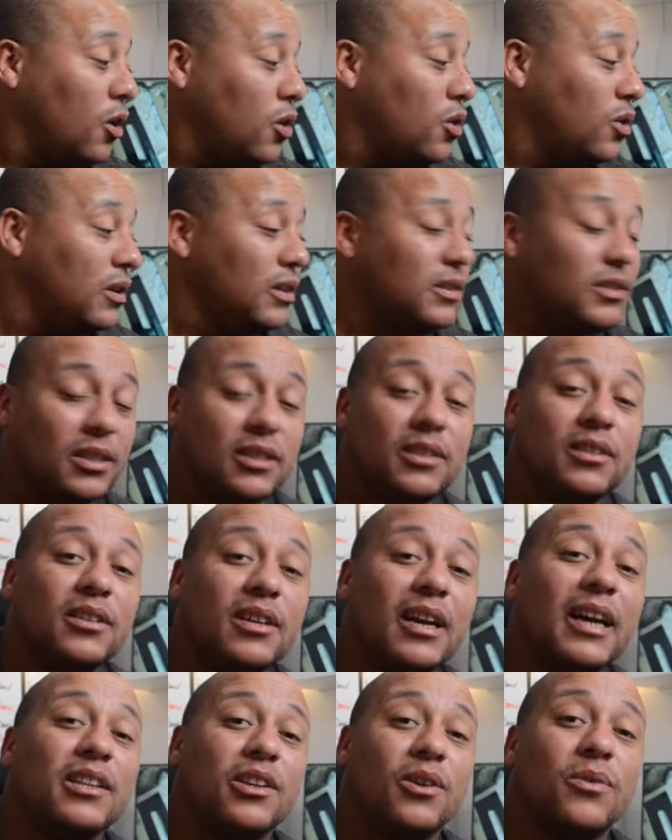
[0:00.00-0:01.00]
of colours in.
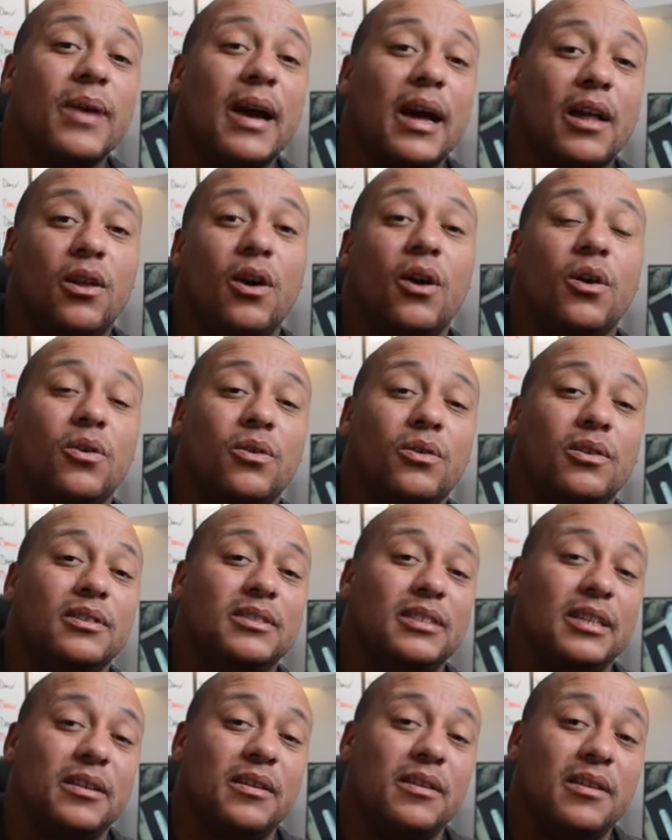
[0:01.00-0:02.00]

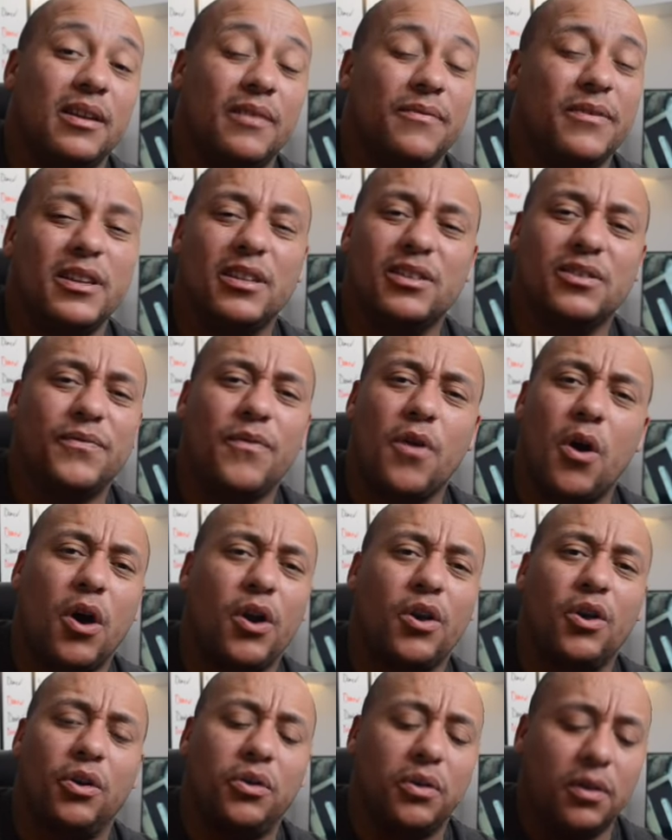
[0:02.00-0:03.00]
I think there's
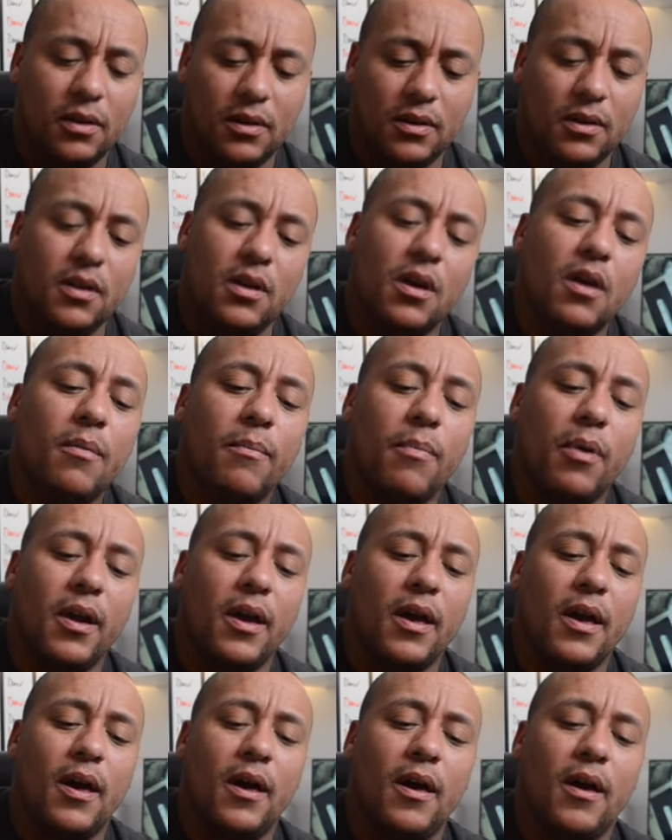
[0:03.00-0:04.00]
40 odd, but
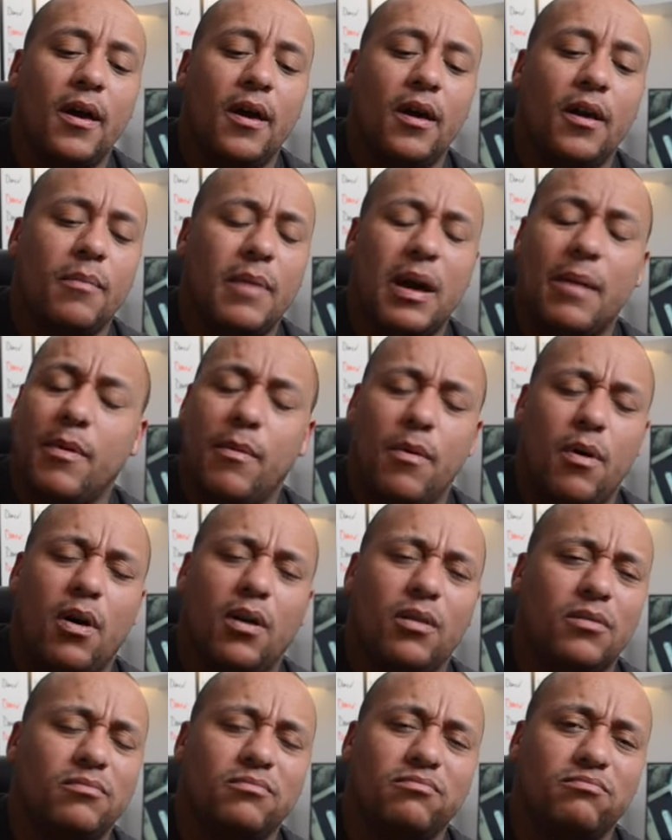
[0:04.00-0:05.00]
it might be
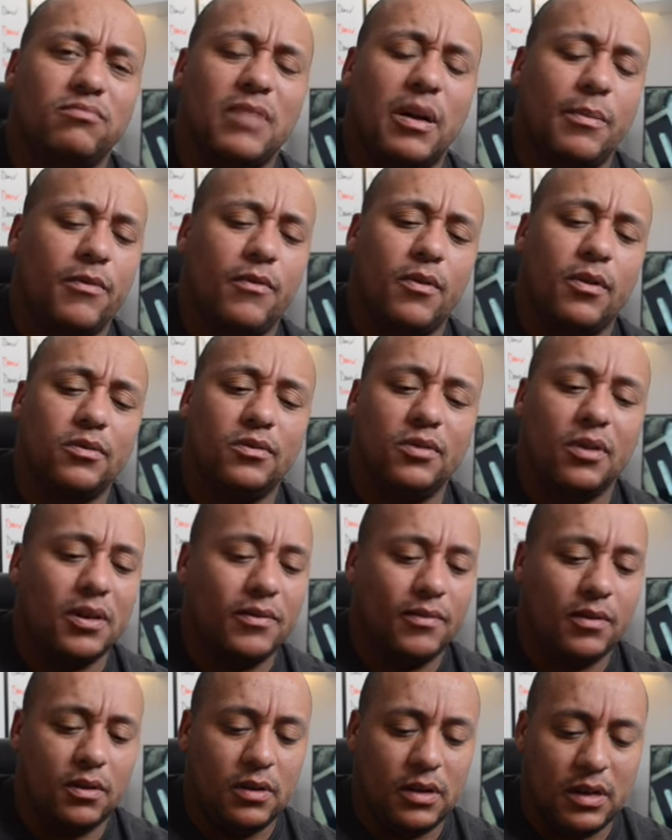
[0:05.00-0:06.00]
more, might be wrong, totally
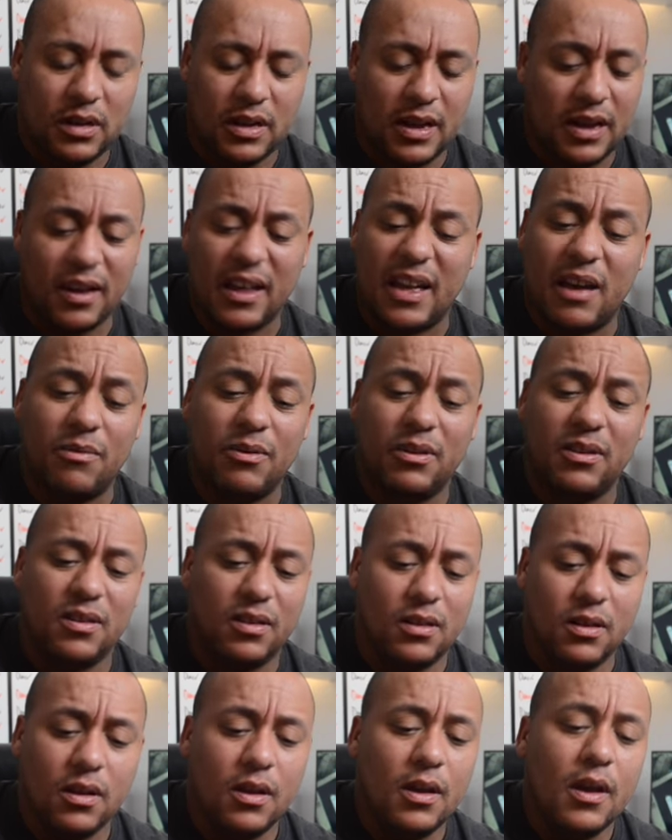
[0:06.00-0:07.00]
wrong there. I ain't counted.
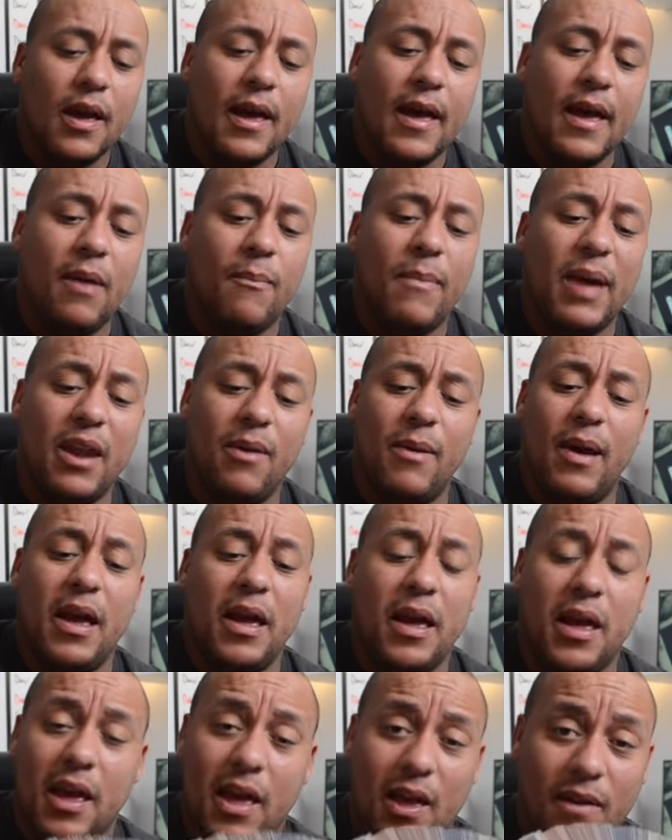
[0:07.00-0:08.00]
Anyway,
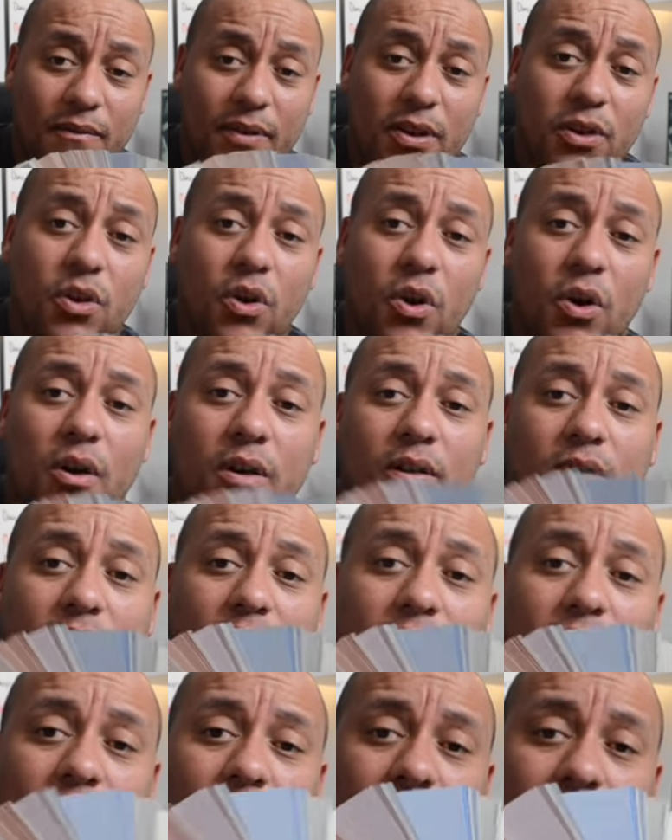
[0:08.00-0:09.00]
Thincoat,
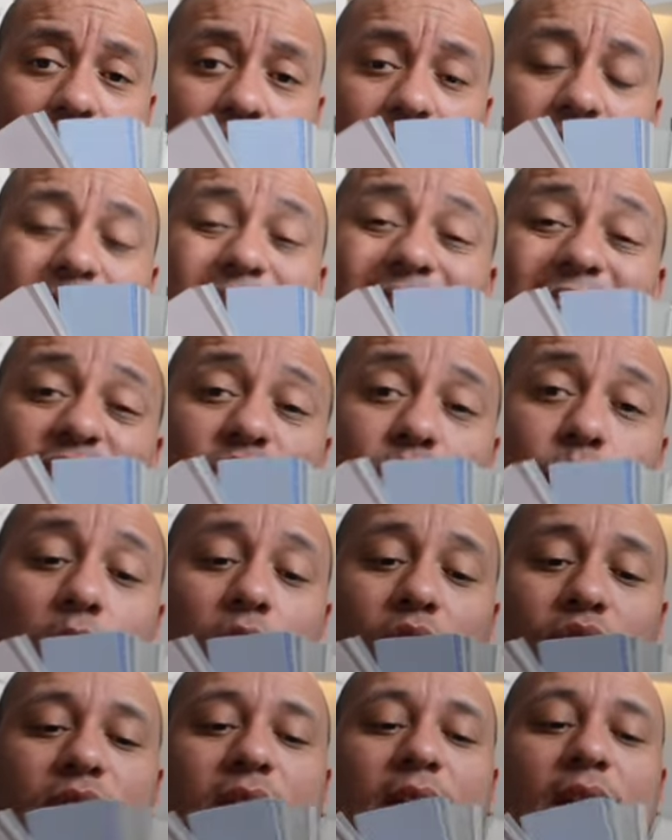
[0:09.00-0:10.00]
you get a
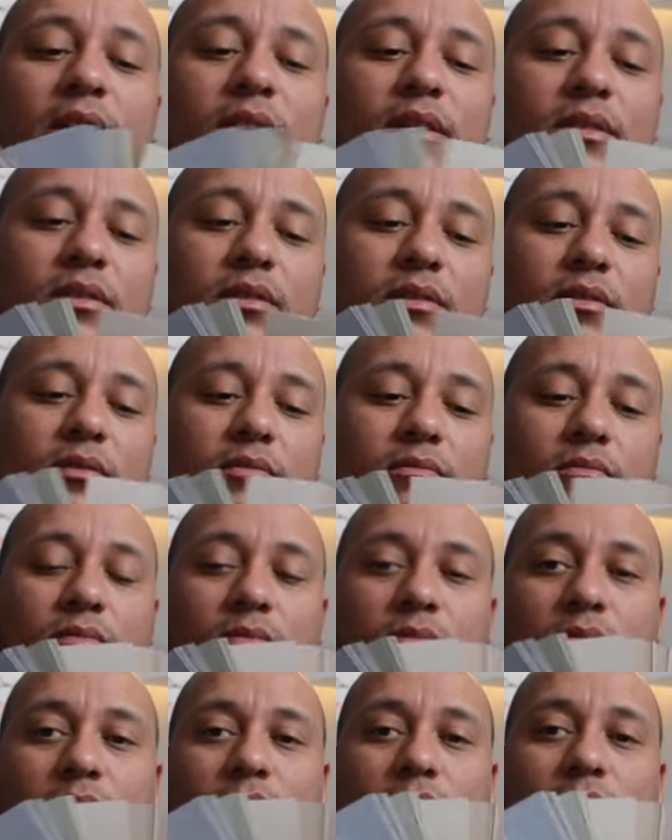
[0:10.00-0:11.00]
swatch like this,
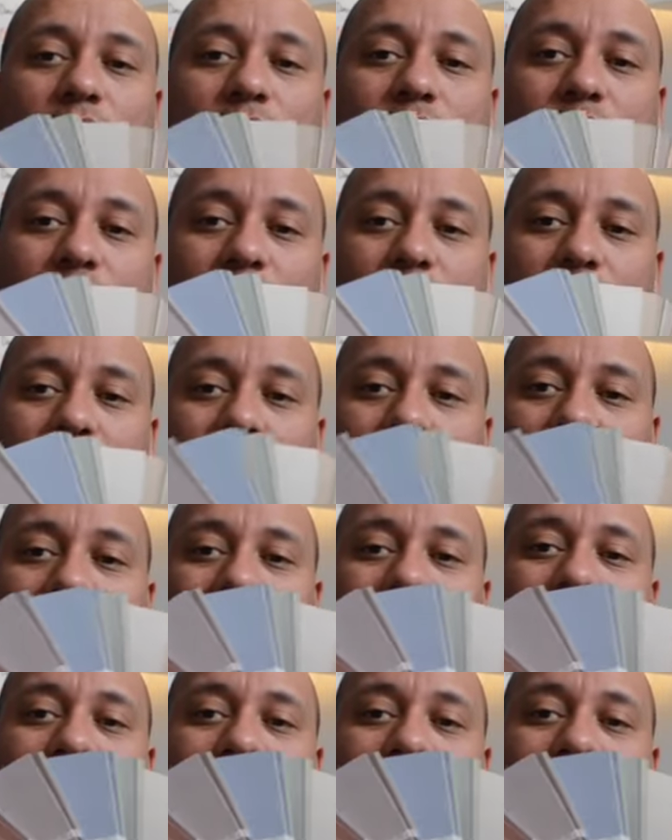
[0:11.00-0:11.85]
and